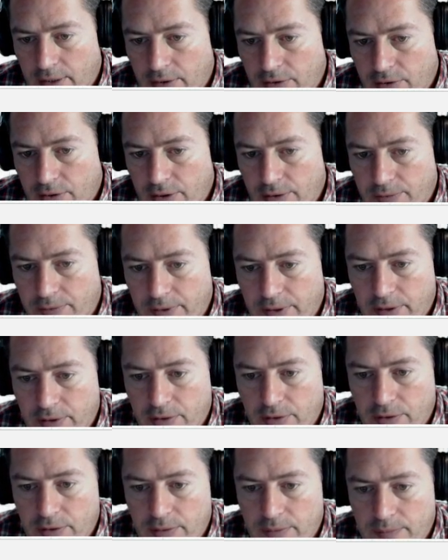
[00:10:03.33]

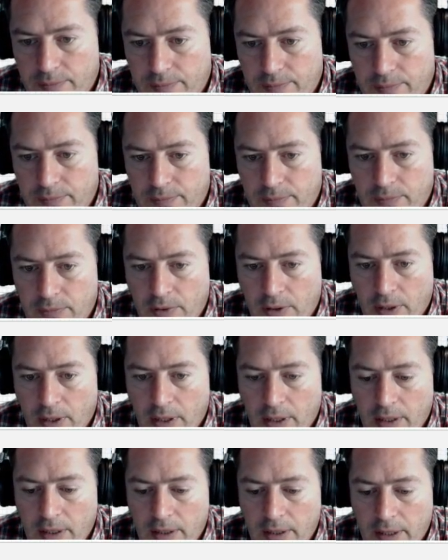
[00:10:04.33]
surface.
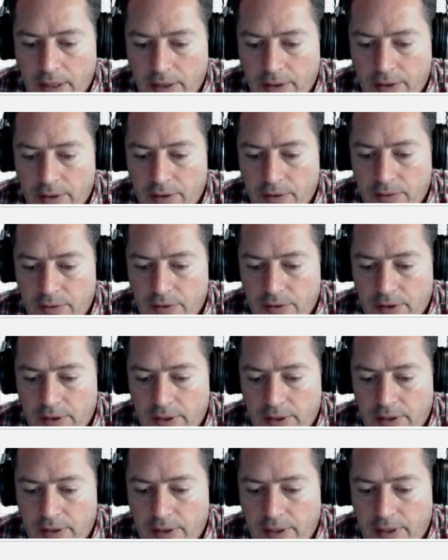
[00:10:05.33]
Now you notice
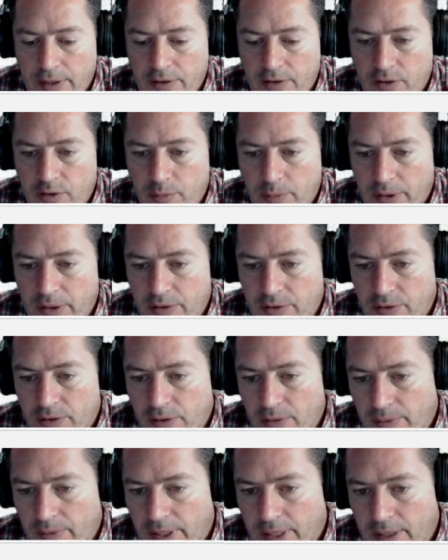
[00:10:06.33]
that it spins it
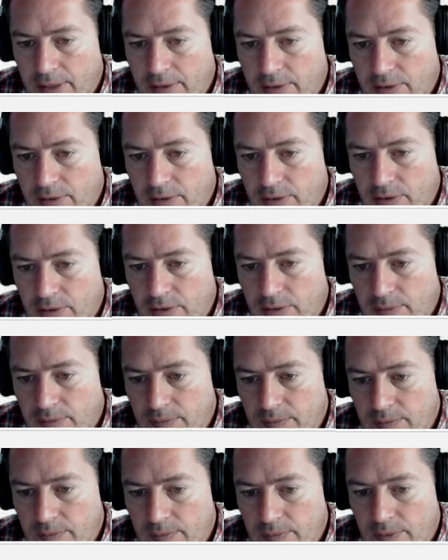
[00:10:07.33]
around,
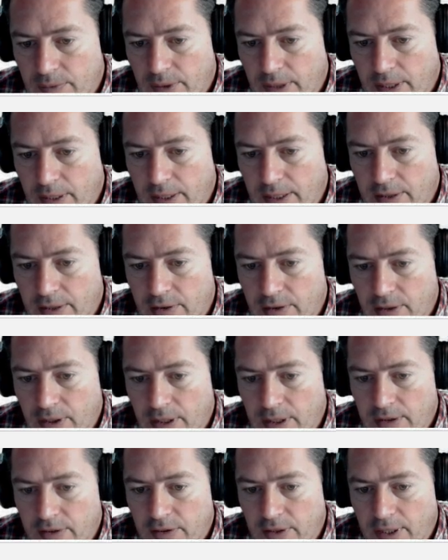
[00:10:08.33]
and that's
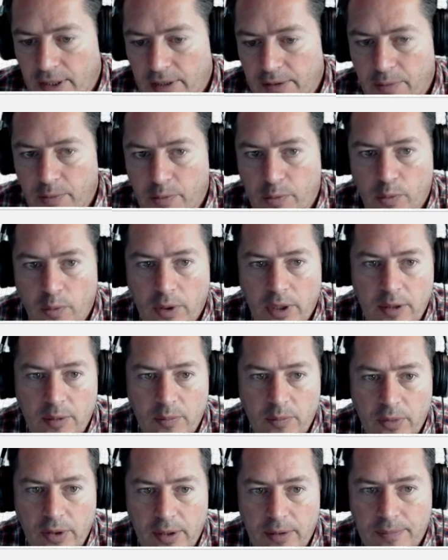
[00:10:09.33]
not exactly what we
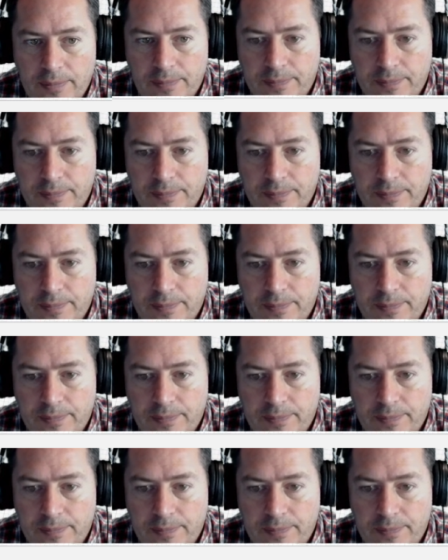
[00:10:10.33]
want, but